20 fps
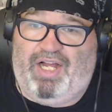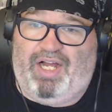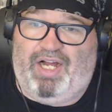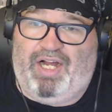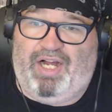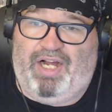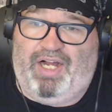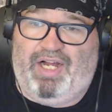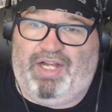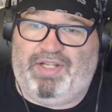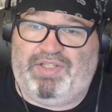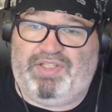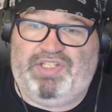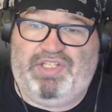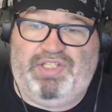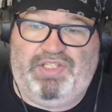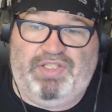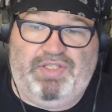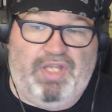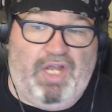uh,
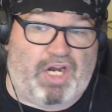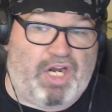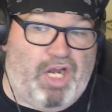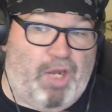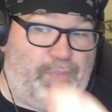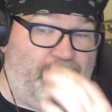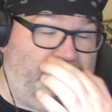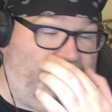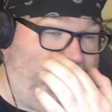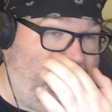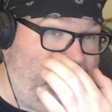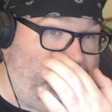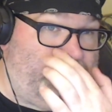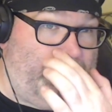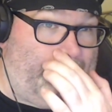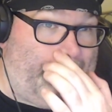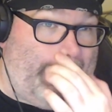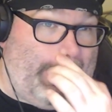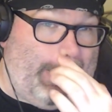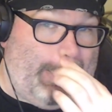a couple
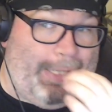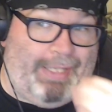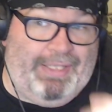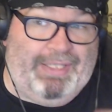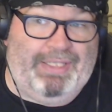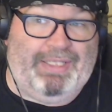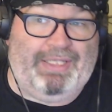Digimon,